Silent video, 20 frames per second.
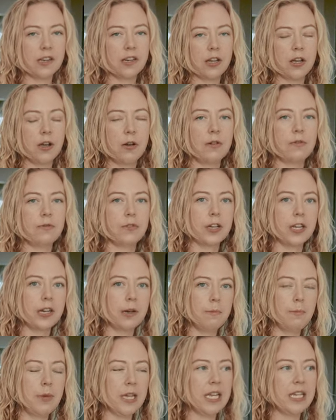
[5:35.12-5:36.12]
gonna go if we're
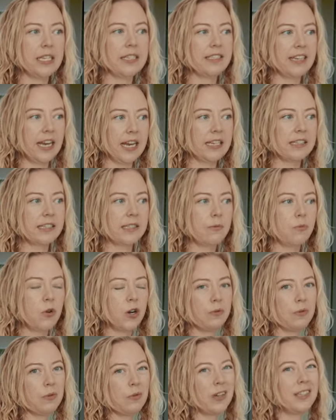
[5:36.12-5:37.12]
gonna be staying
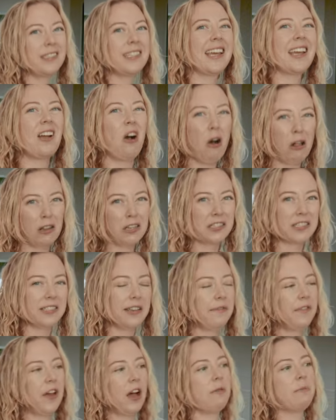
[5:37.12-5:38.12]
somewhere? We wanna take all our
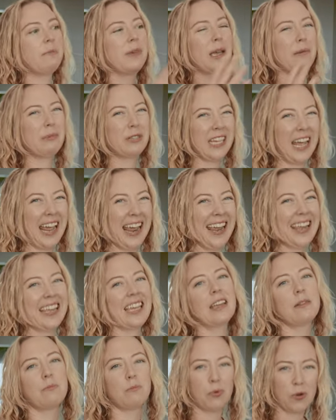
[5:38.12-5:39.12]
stuff out and be able to hang
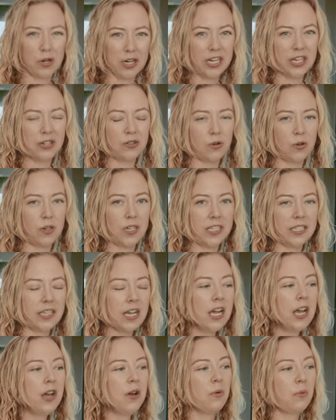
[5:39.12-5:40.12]
it and put it in drawers
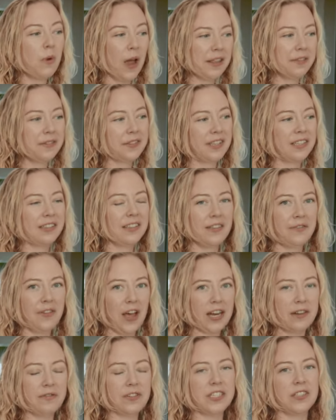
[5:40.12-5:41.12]
rather than live
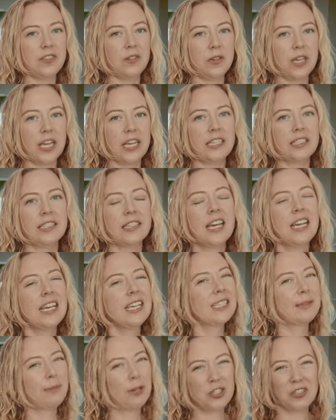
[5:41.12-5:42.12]
out of a suitcase,
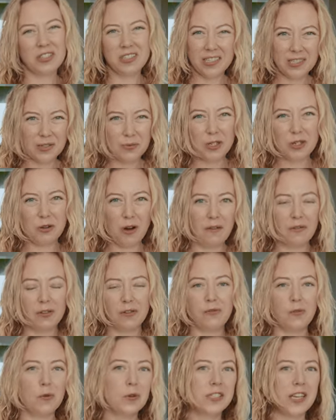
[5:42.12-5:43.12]
especially since we travel
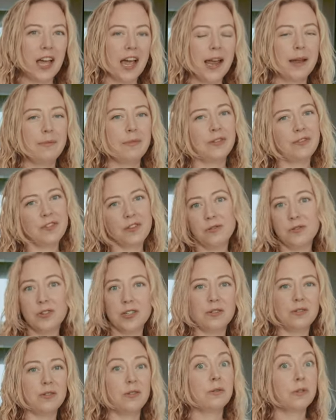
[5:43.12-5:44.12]
full time. If you do,
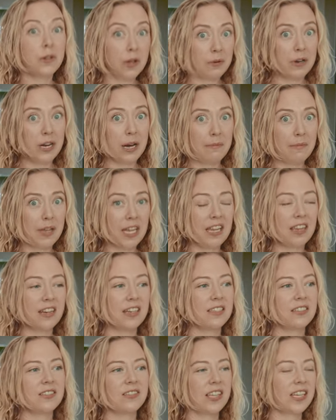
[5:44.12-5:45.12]
you know what I mean.
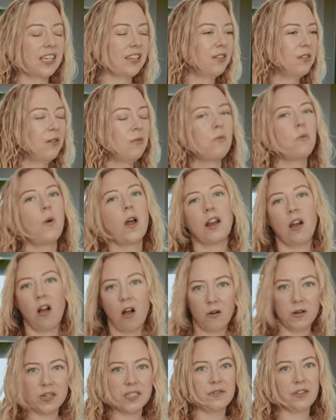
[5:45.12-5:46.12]
It's like, you don't wanna
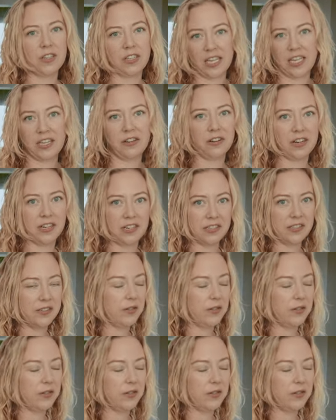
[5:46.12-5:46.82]
always feel like you're in a